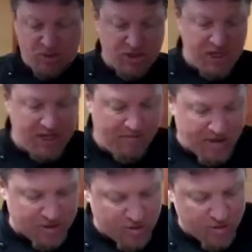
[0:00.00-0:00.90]
porcini
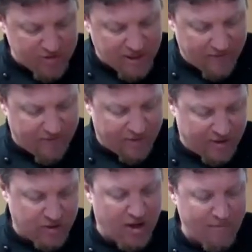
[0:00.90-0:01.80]
mushrooms, that
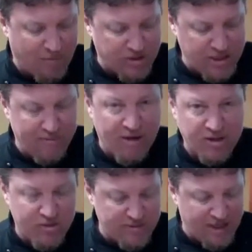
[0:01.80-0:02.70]
I've dried porcini
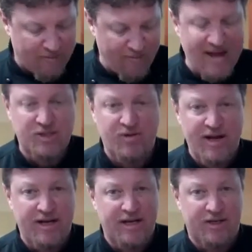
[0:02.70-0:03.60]
mushrooms that I've
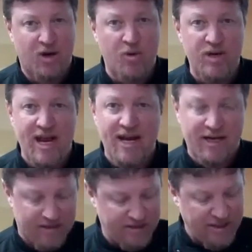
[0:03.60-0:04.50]
macerated in
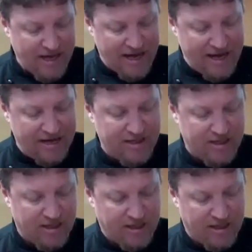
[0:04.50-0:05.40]
cognac and
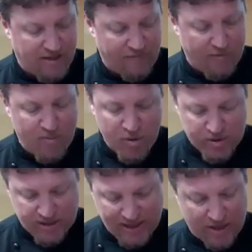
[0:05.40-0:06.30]

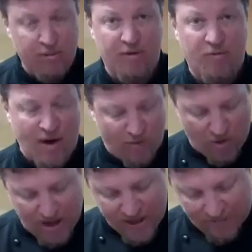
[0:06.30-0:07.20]
vermouth and a little bit of white
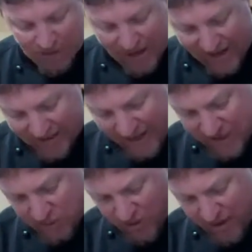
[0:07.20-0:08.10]
wine. I'm going to add that
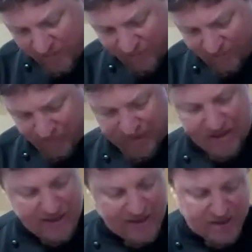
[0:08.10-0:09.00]
as well.
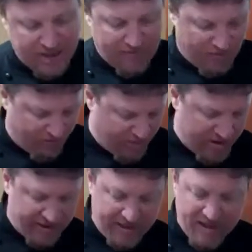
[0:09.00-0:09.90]
That's going to give it a
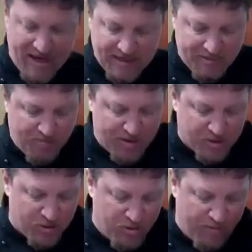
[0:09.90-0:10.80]
really nice
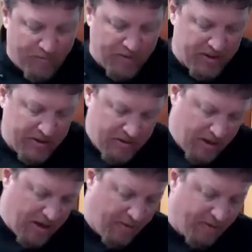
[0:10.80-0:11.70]
mushroom
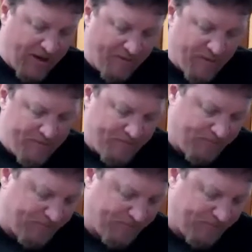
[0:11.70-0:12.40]
flavor.